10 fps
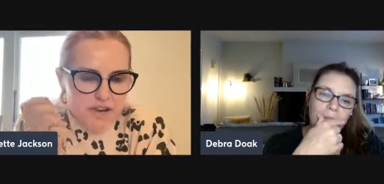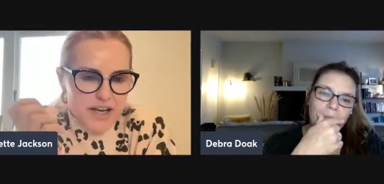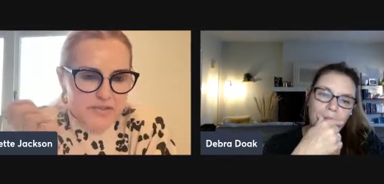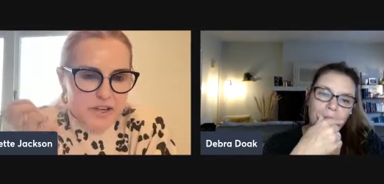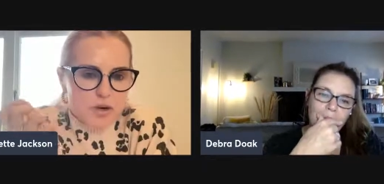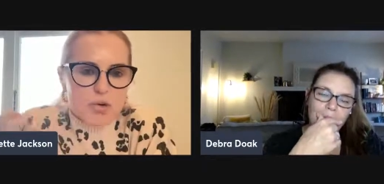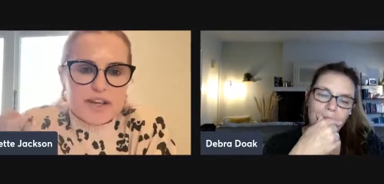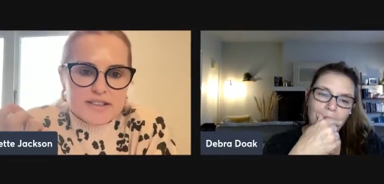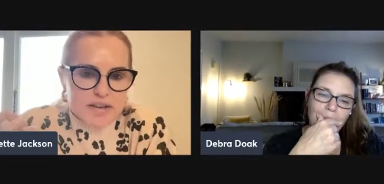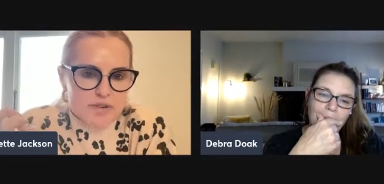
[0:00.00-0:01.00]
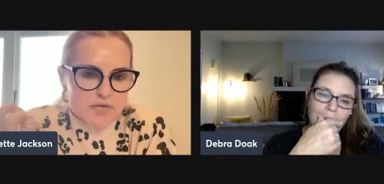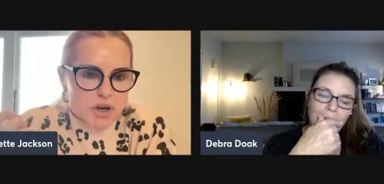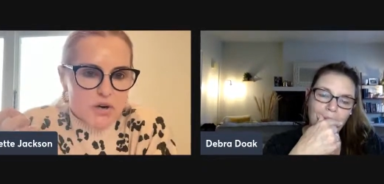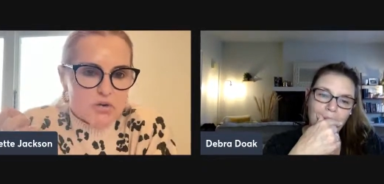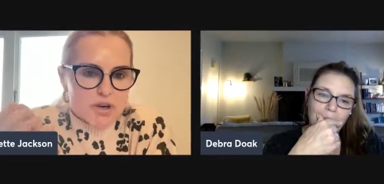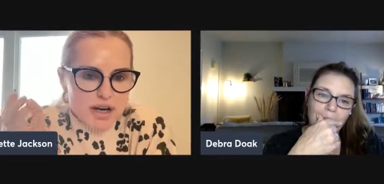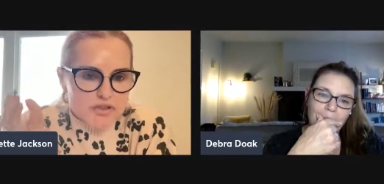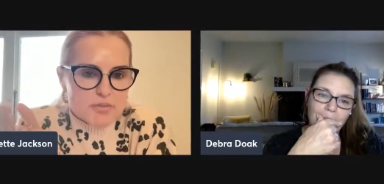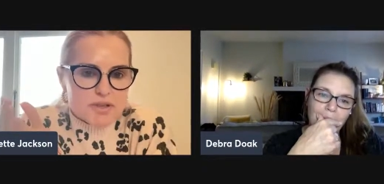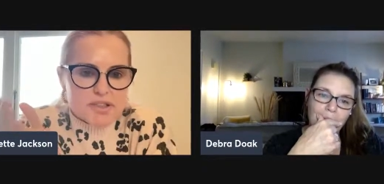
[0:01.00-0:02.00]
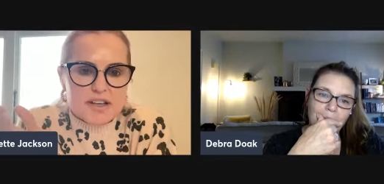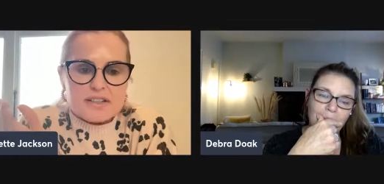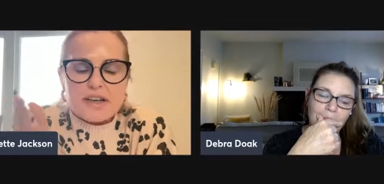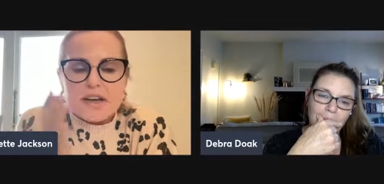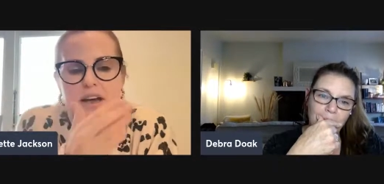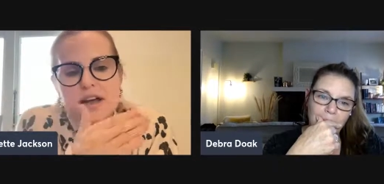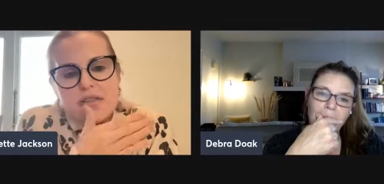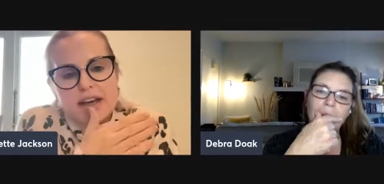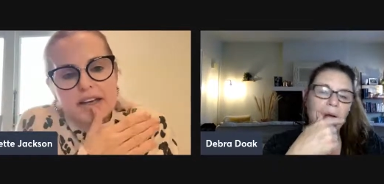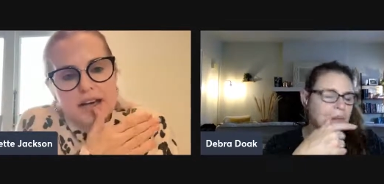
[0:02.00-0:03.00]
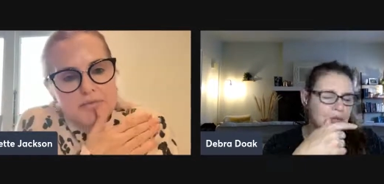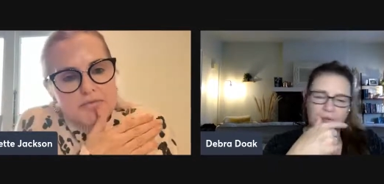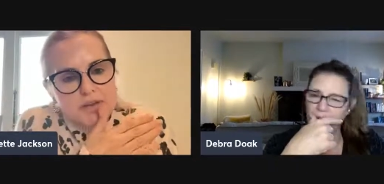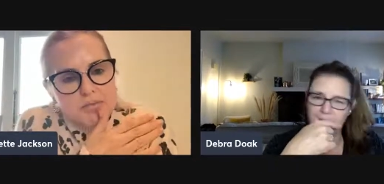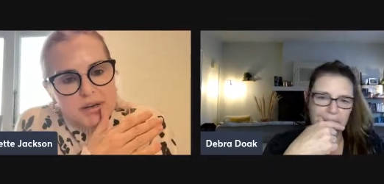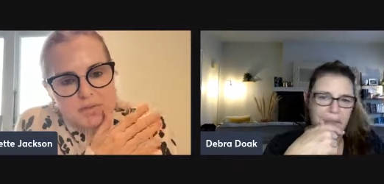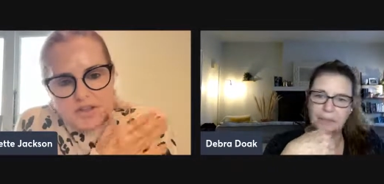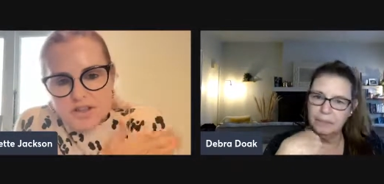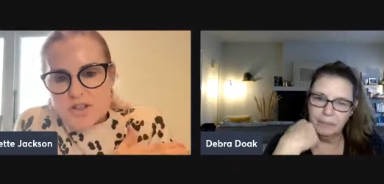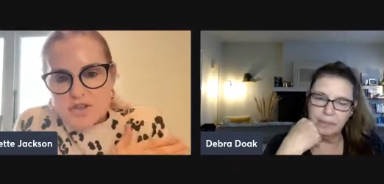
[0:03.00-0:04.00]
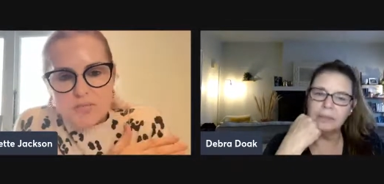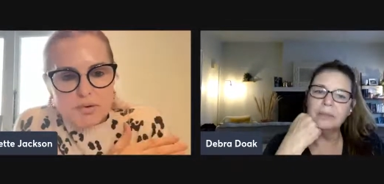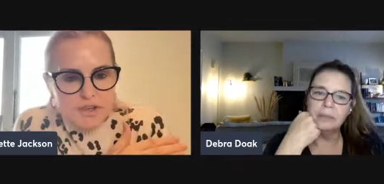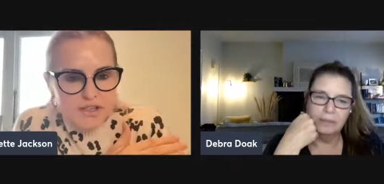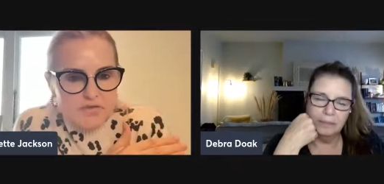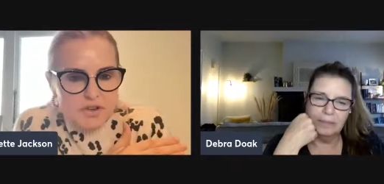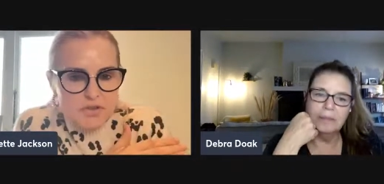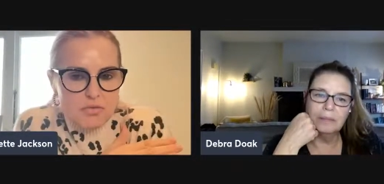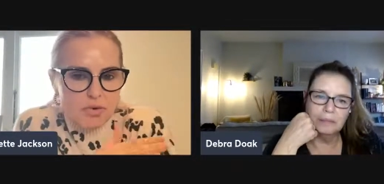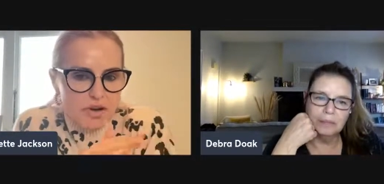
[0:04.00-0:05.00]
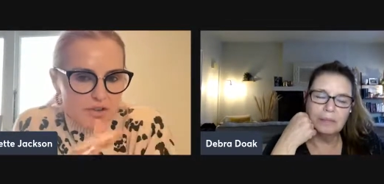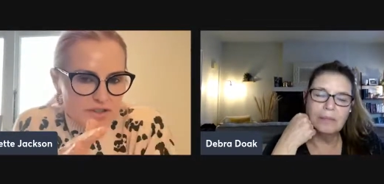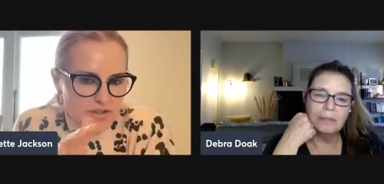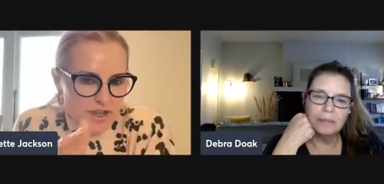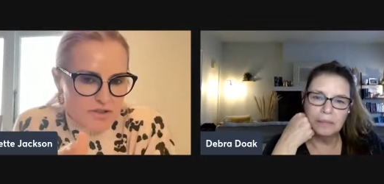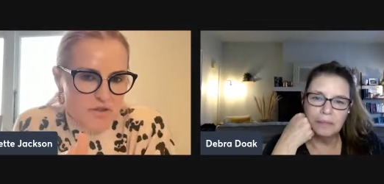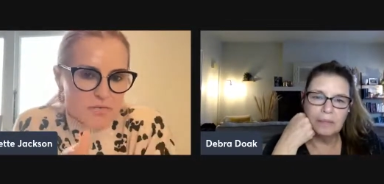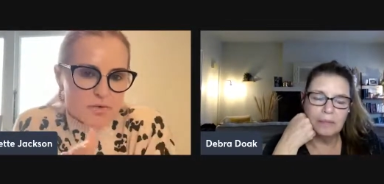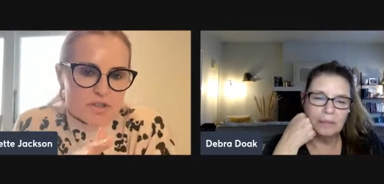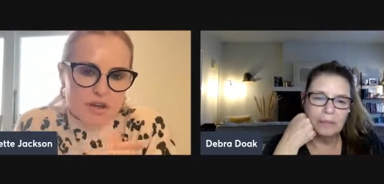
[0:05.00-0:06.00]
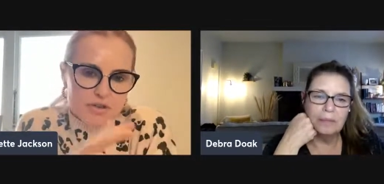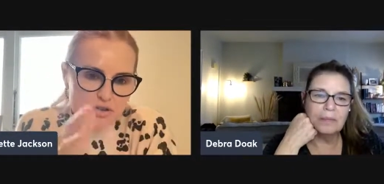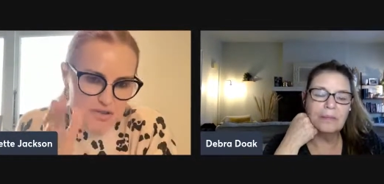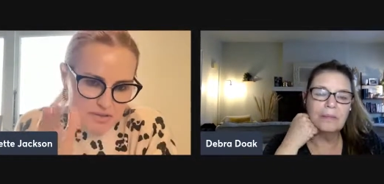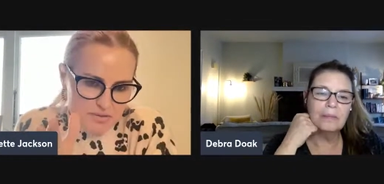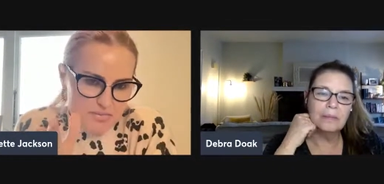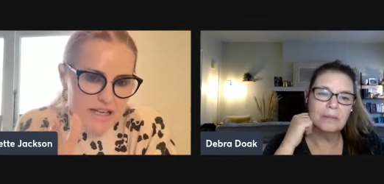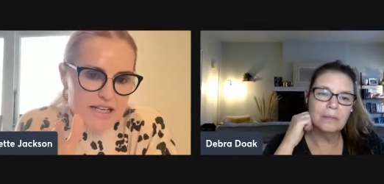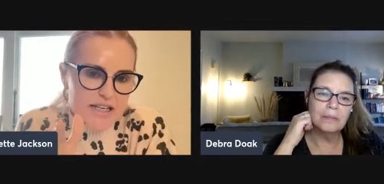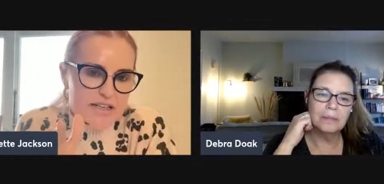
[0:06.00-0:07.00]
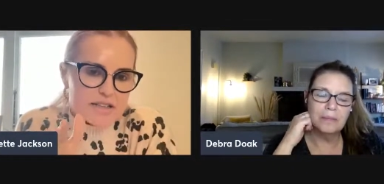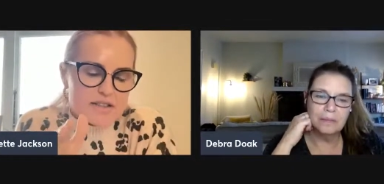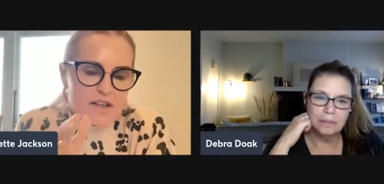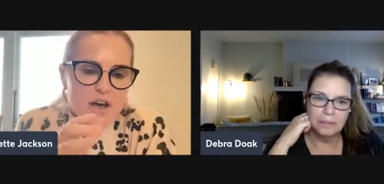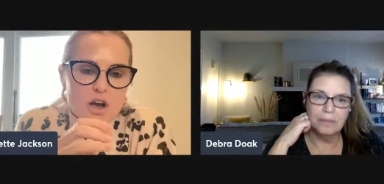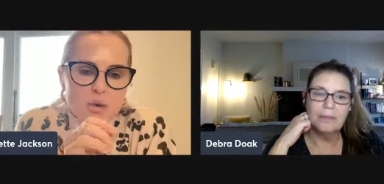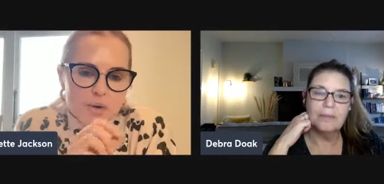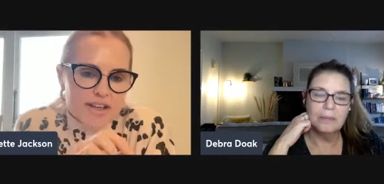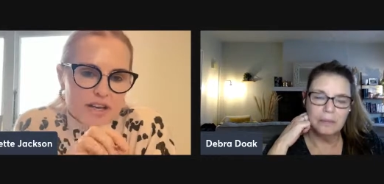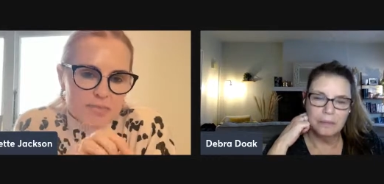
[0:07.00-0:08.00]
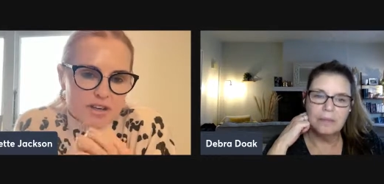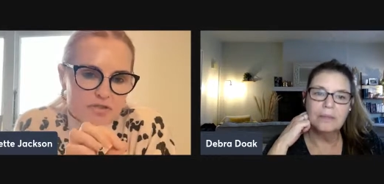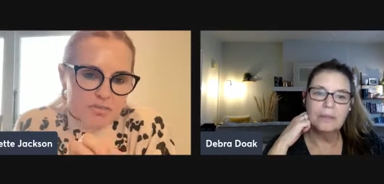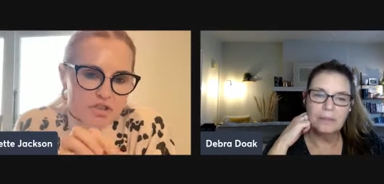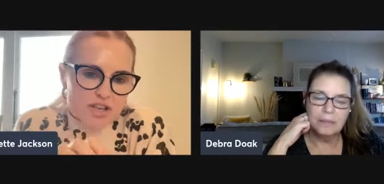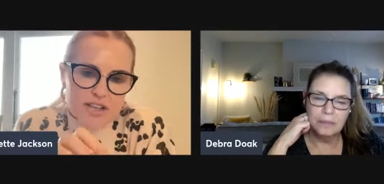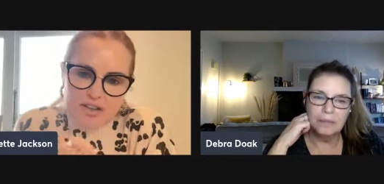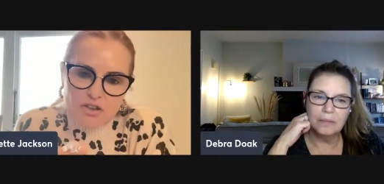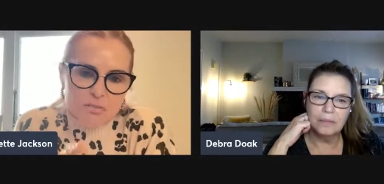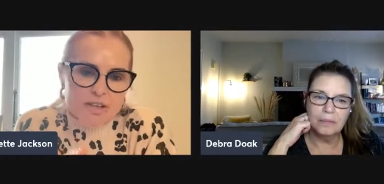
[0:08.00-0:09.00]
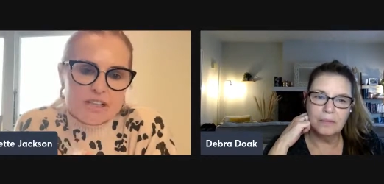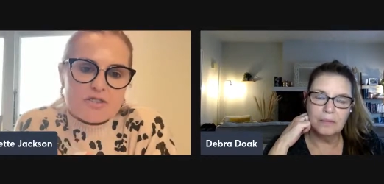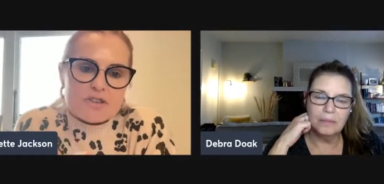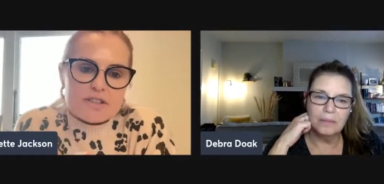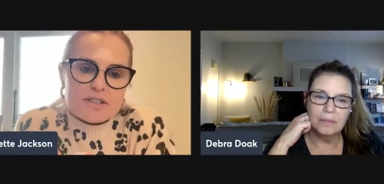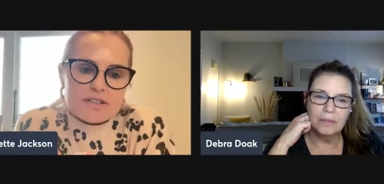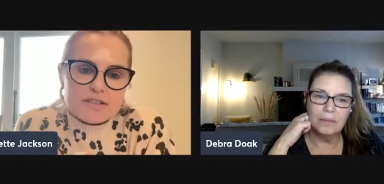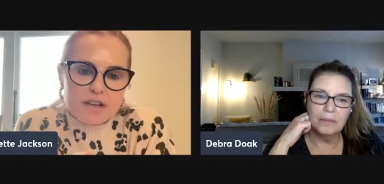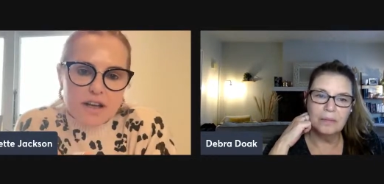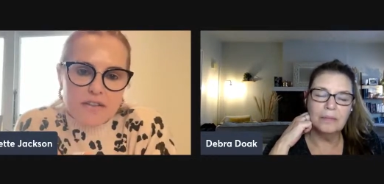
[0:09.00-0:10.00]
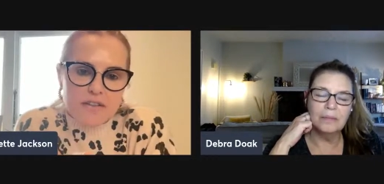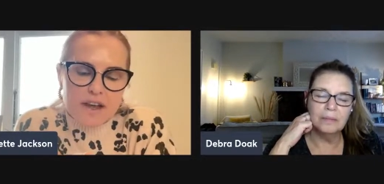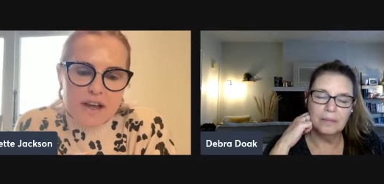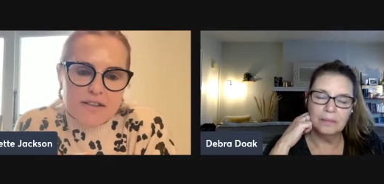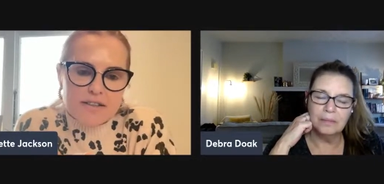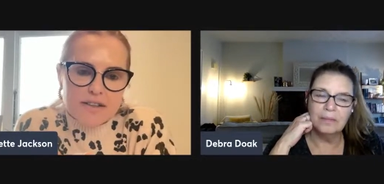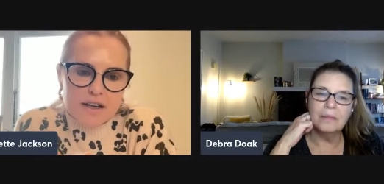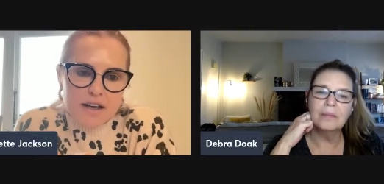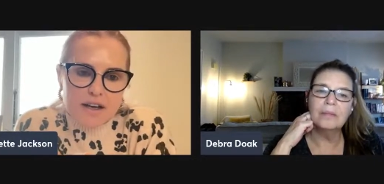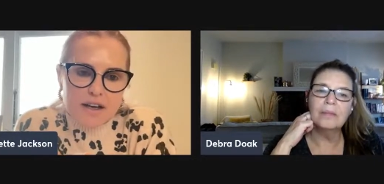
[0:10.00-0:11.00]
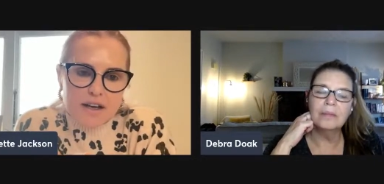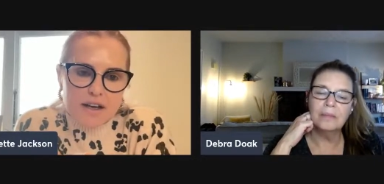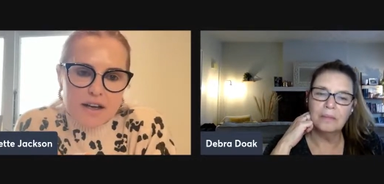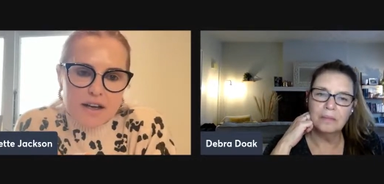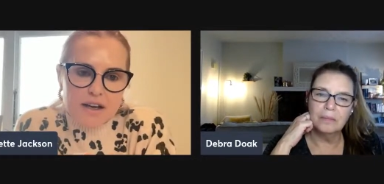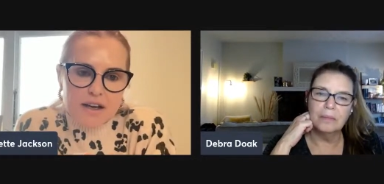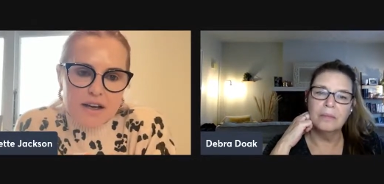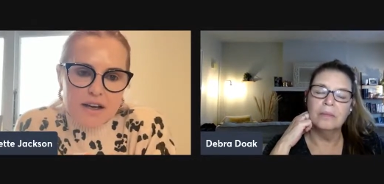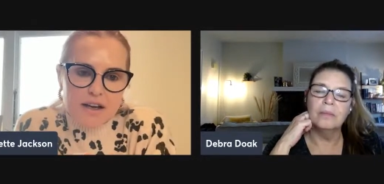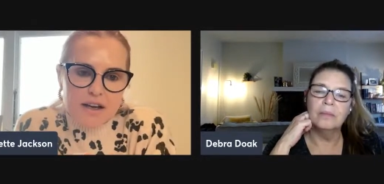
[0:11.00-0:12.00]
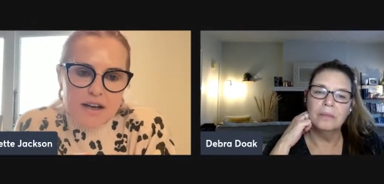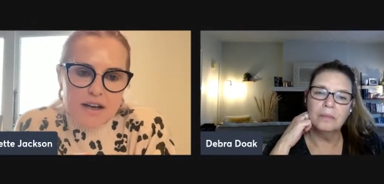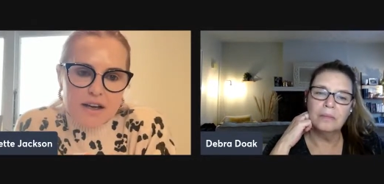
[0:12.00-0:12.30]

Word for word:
Speaker 1: the fact that lawyers have a role, 100%. They come Absolutely. from a view, whereas as divorce coaches, as mediators, we're coming from shared and common interests. And that, mm-hmm. um,